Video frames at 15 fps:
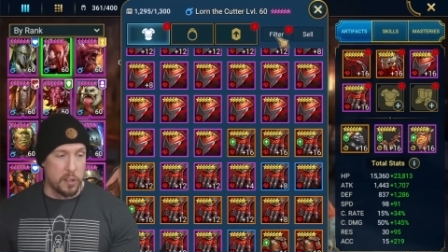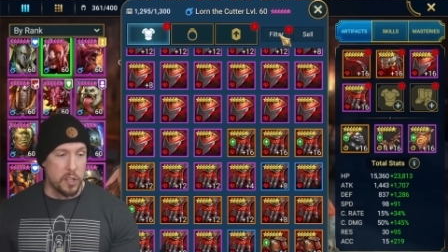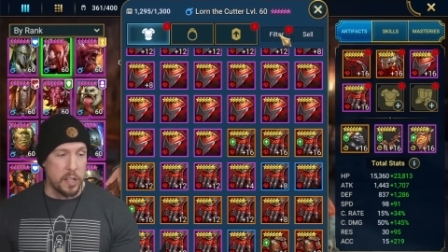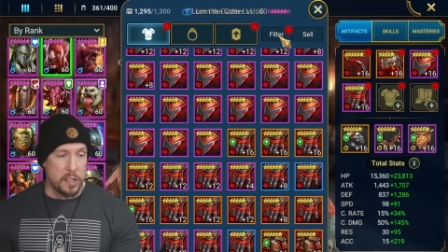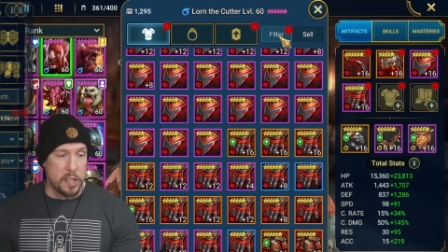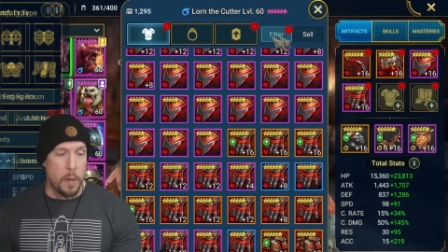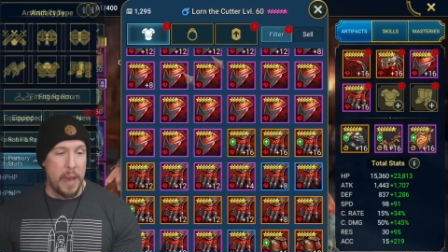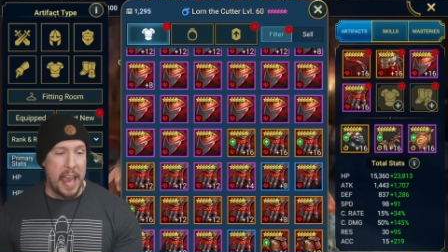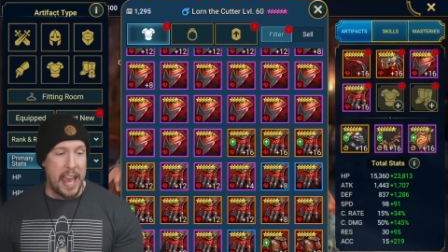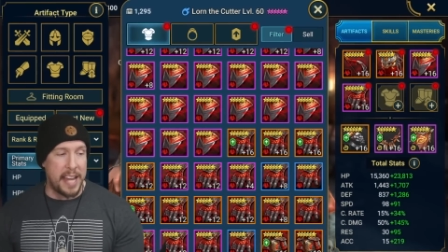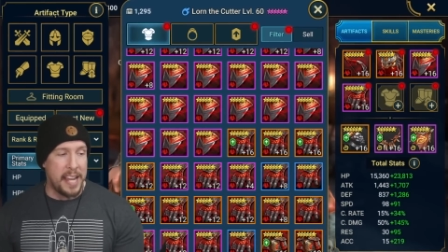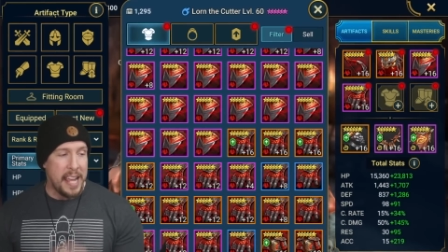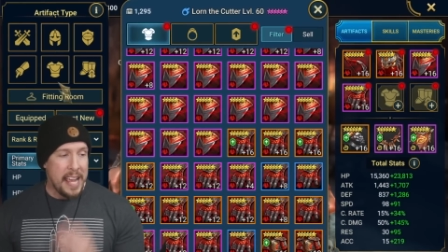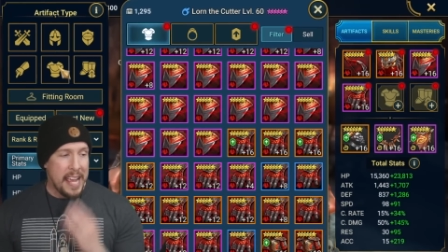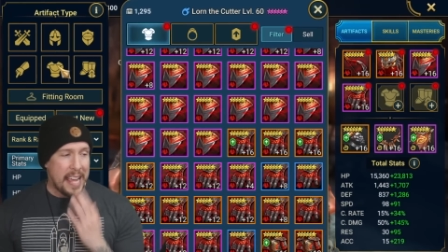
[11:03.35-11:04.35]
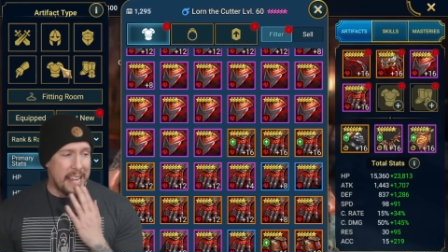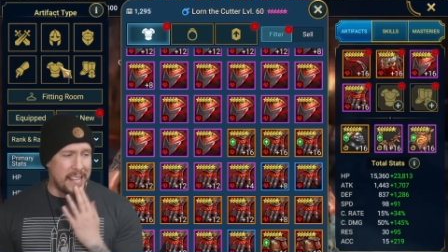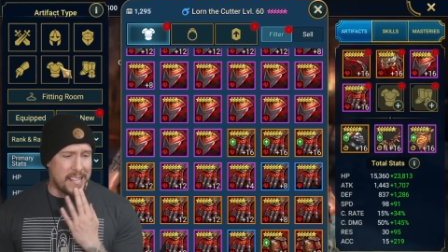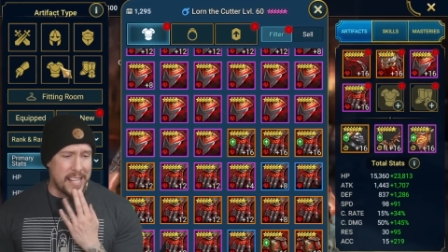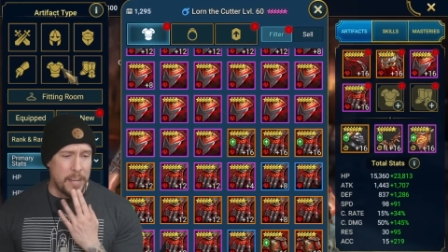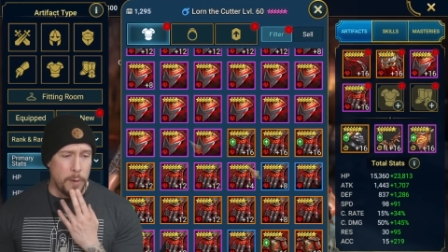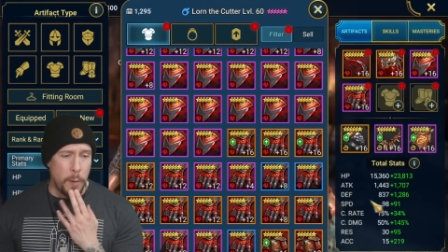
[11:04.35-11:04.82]
So let's go ahead
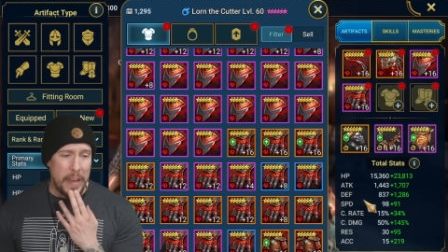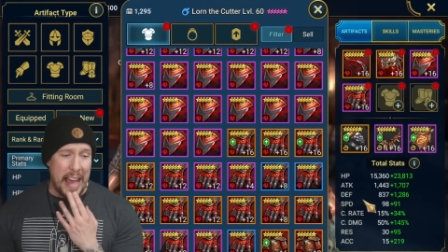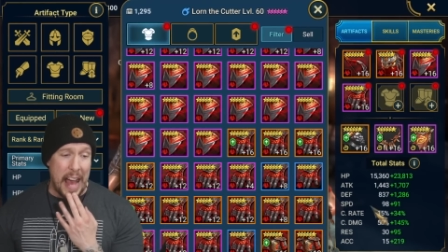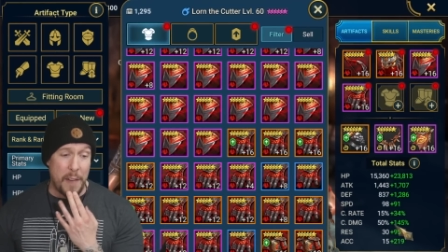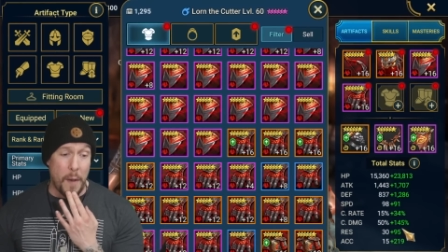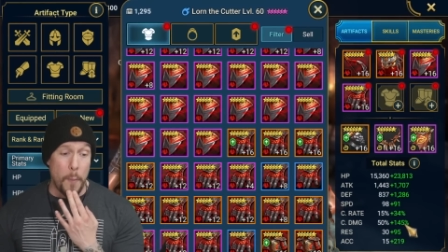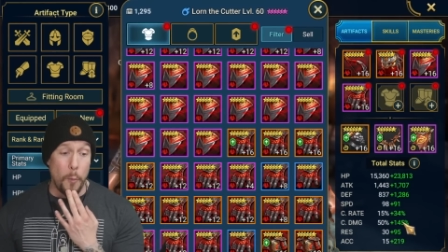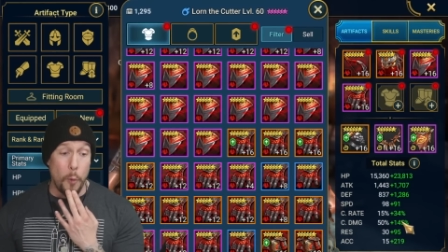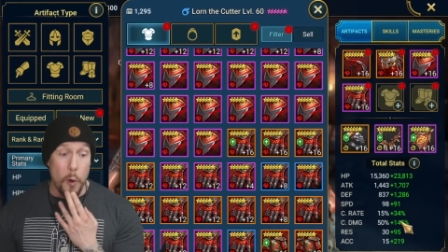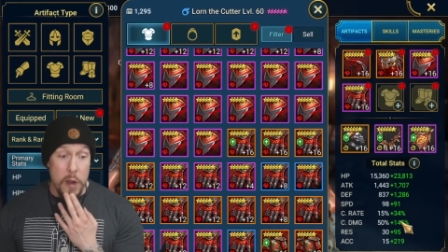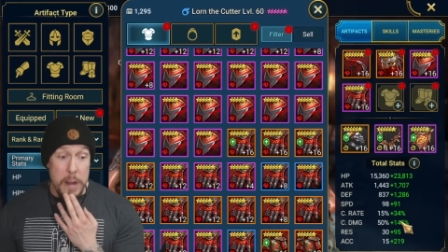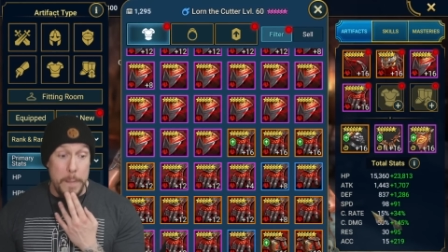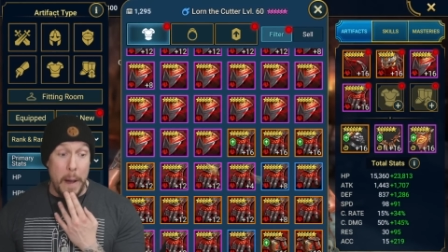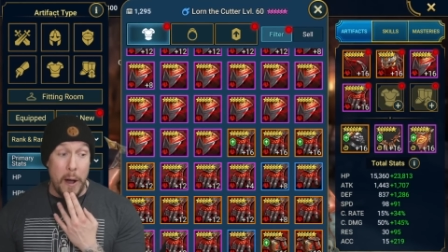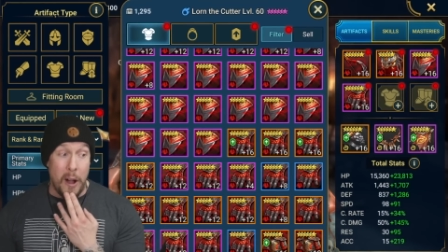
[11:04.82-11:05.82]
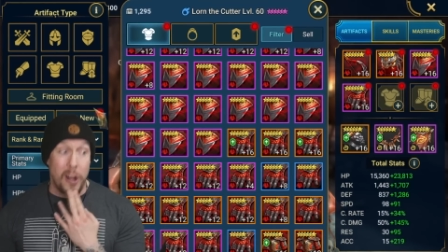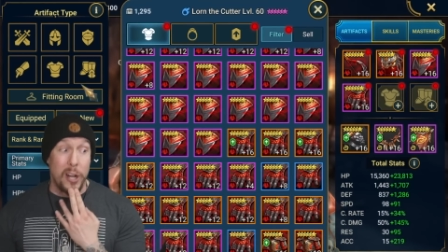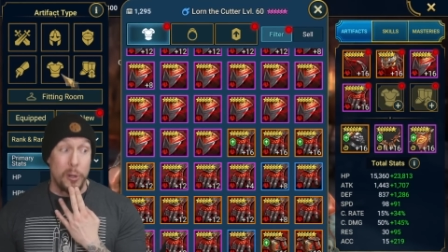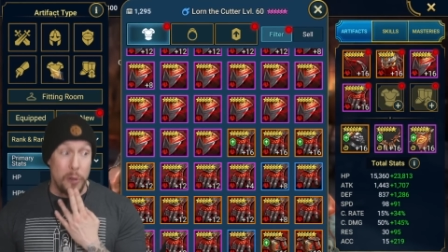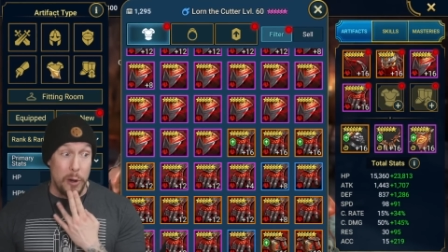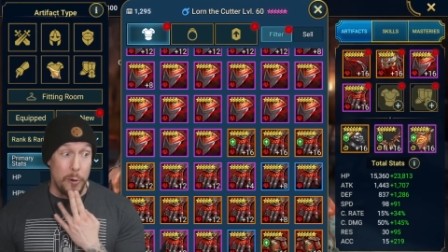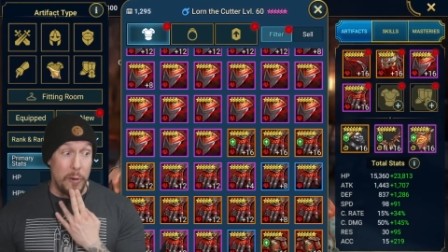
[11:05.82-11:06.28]
and see what we have. I'm worried about our
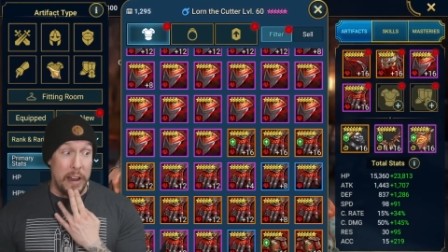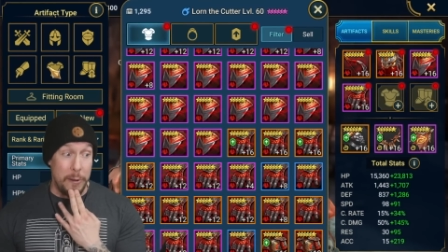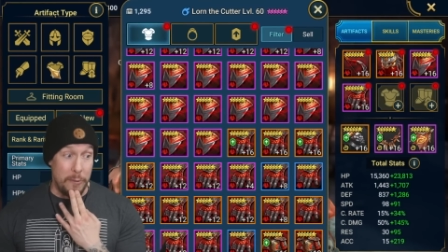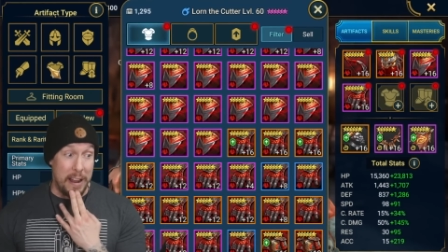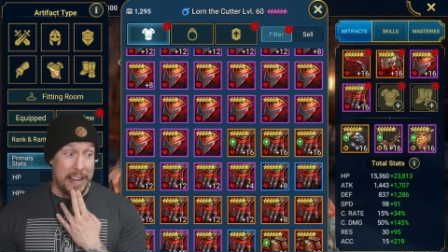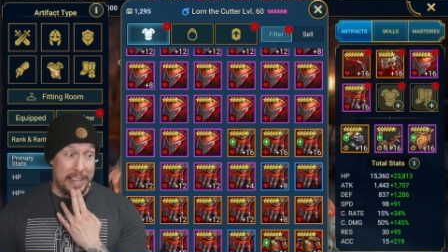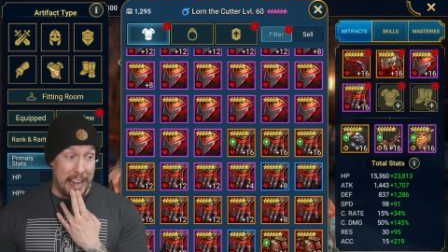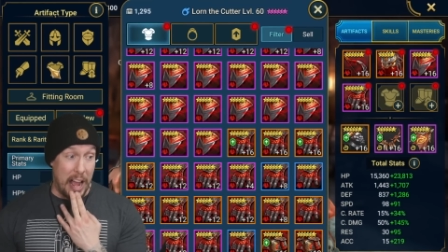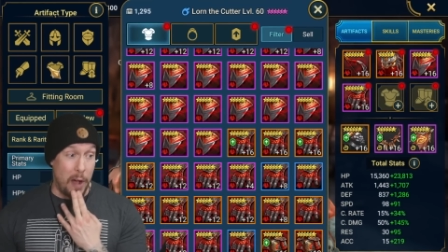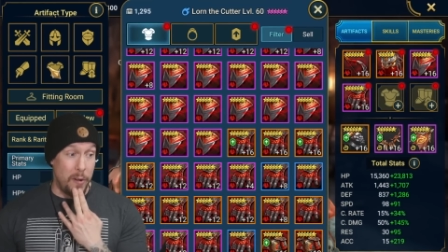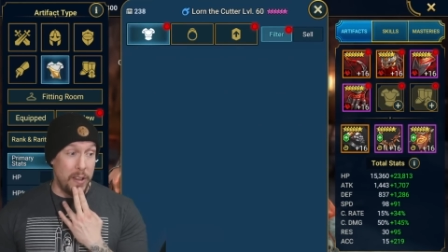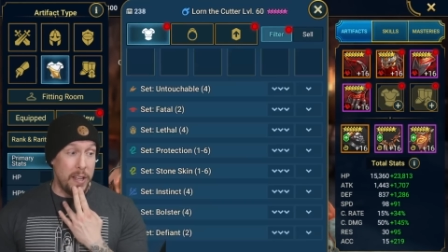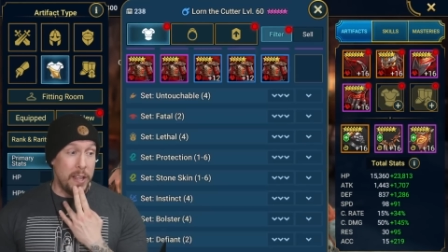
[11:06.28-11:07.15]
crit rate right now.